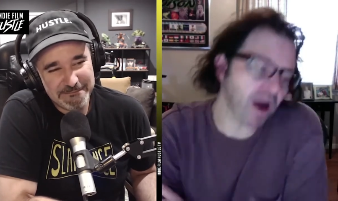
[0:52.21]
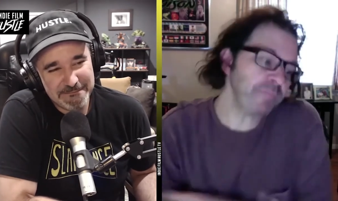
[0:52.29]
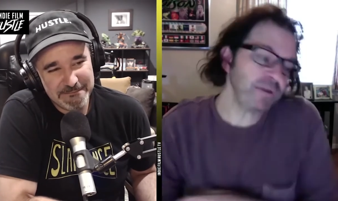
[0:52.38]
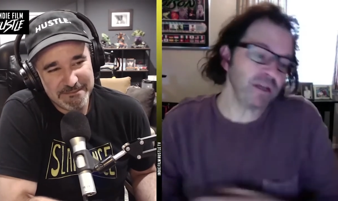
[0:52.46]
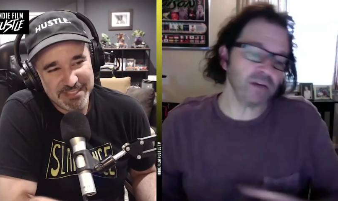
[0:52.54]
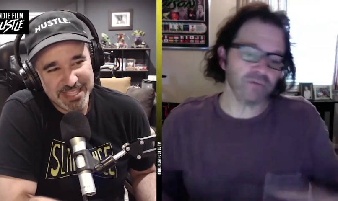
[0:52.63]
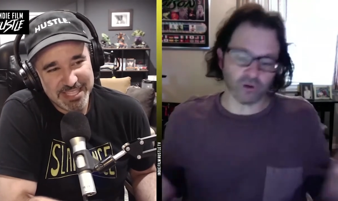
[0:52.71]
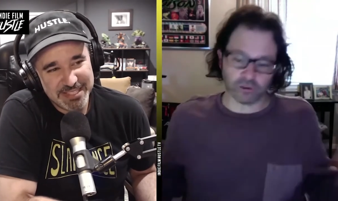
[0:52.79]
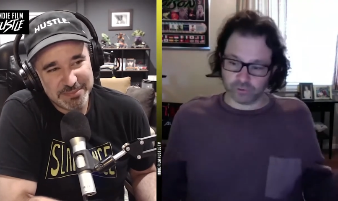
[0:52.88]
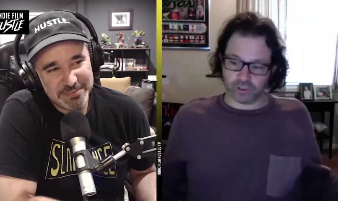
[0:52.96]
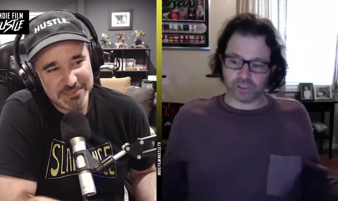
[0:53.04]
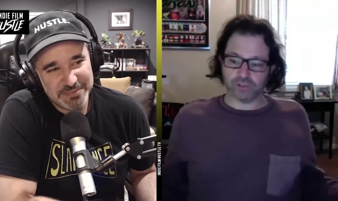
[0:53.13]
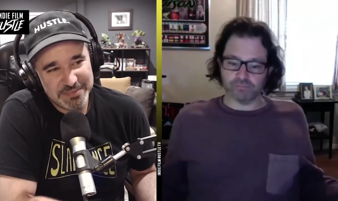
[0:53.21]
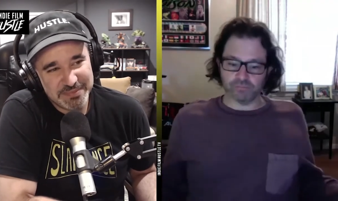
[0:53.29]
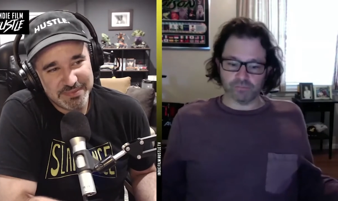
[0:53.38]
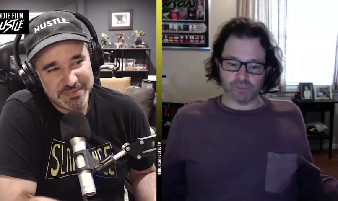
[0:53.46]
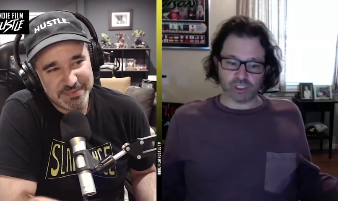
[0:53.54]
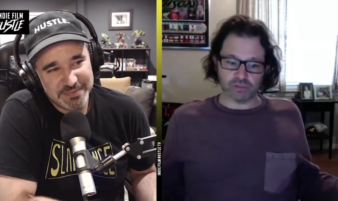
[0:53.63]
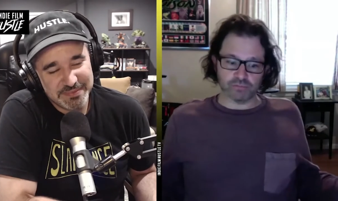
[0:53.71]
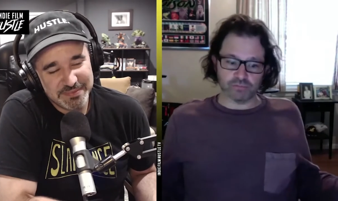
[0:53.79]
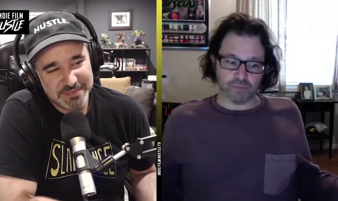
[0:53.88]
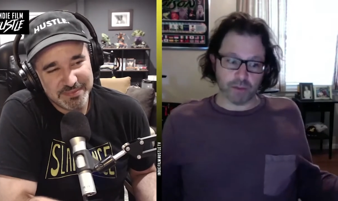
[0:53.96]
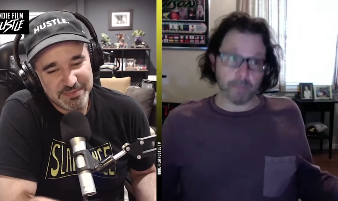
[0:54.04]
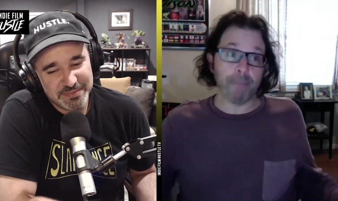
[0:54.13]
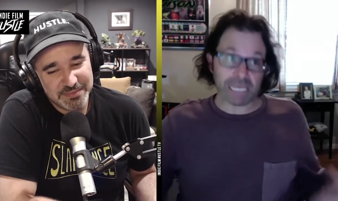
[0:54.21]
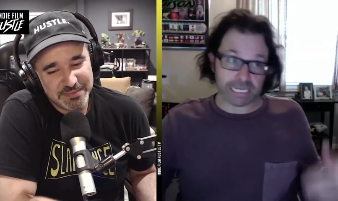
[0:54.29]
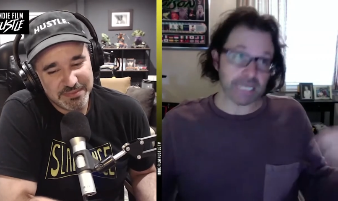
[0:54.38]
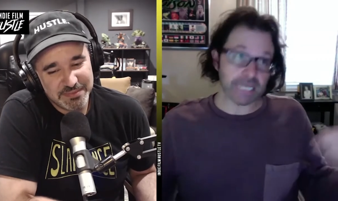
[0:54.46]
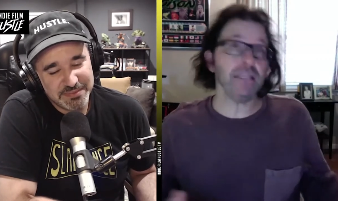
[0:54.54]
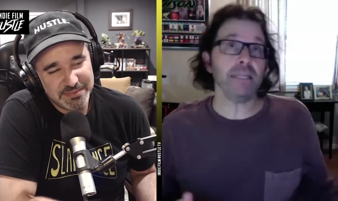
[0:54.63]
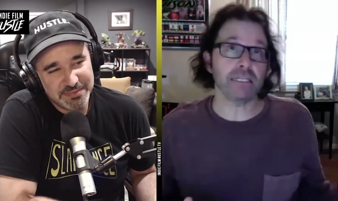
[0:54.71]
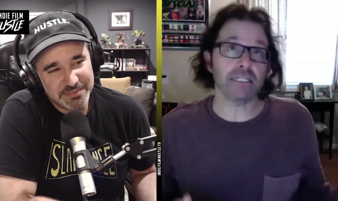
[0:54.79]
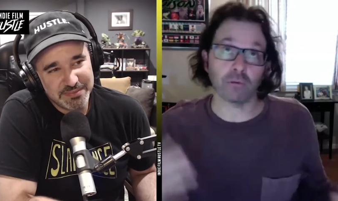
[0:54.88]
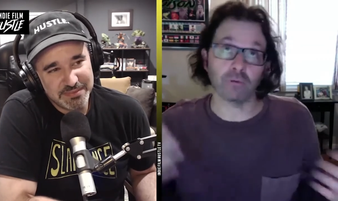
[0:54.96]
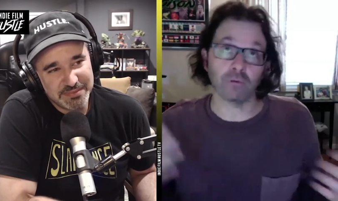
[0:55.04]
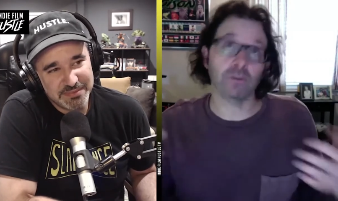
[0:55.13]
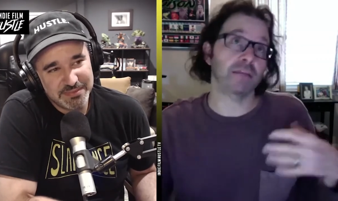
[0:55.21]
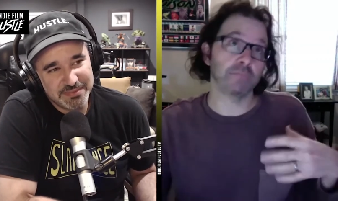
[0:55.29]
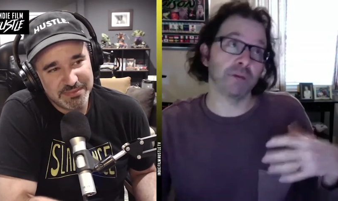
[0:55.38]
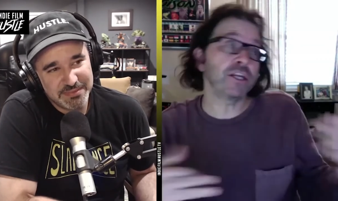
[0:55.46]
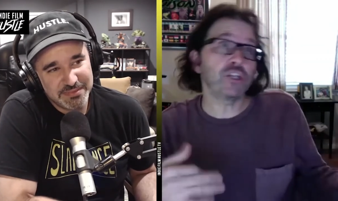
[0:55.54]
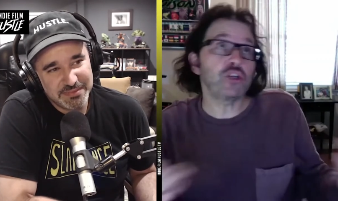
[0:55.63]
Speaker 1: I've been involved with some some big indies that were like million,